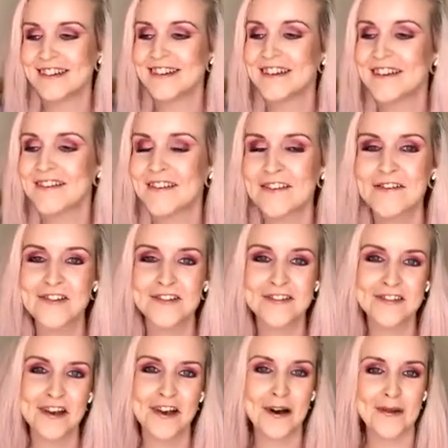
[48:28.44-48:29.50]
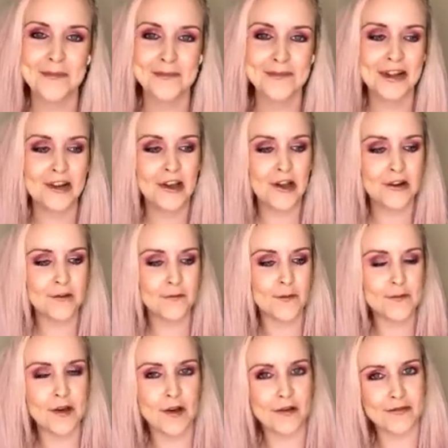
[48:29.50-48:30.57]
So just learn
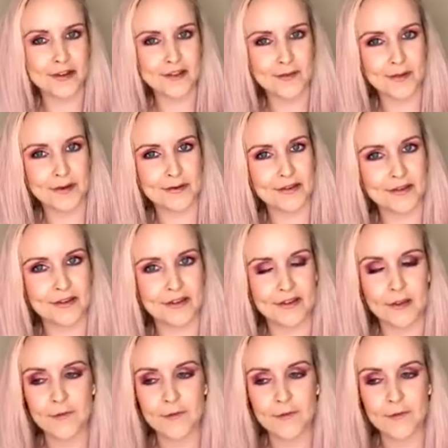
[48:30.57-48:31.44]
from your own experiences.